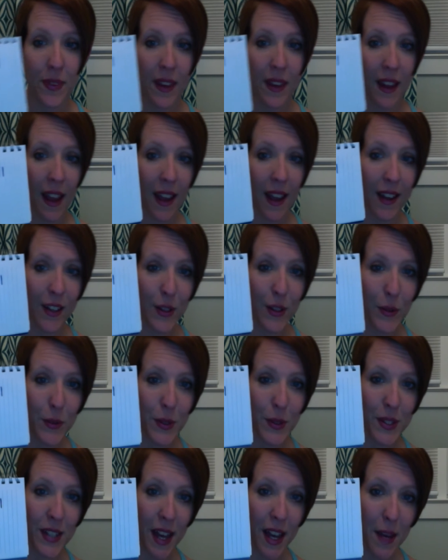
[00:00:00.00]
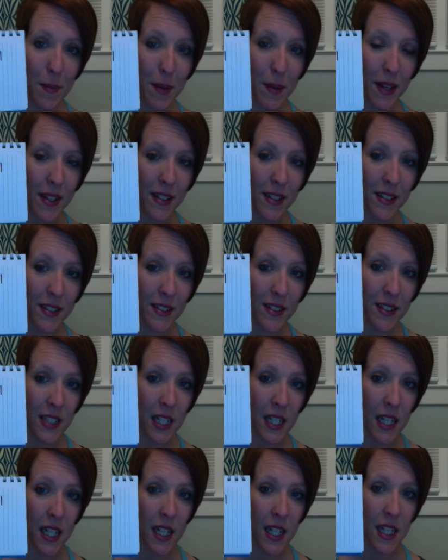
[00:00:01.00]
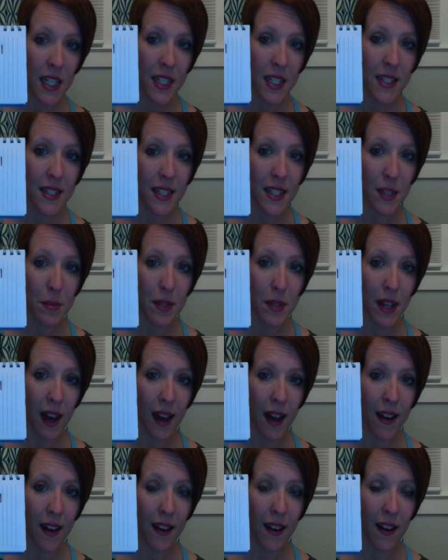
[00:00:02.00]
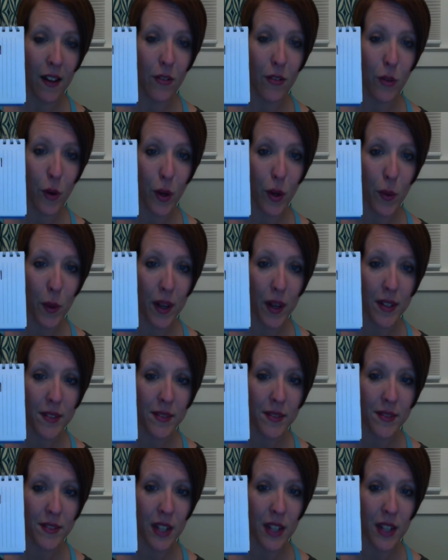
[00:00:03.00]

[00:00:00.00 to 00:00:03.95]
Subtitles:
and you will type in TBIAL 41,